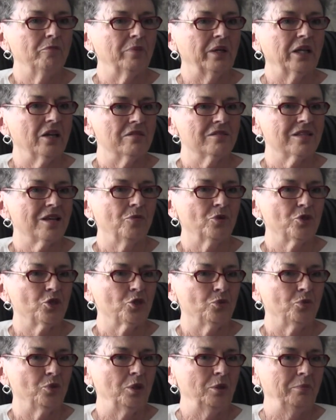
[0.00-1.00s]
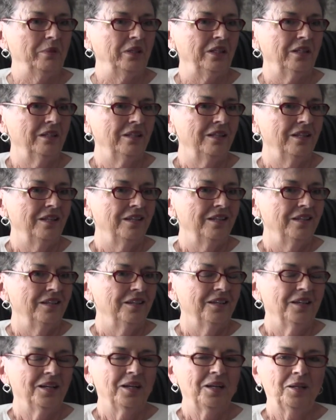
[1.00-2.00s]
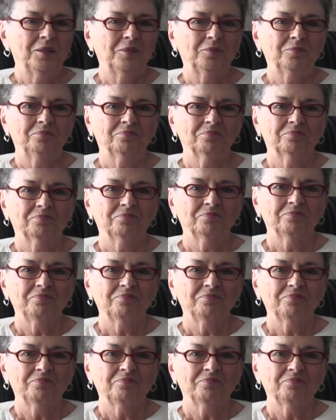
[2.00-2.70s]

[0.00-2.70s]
because I was a woman. I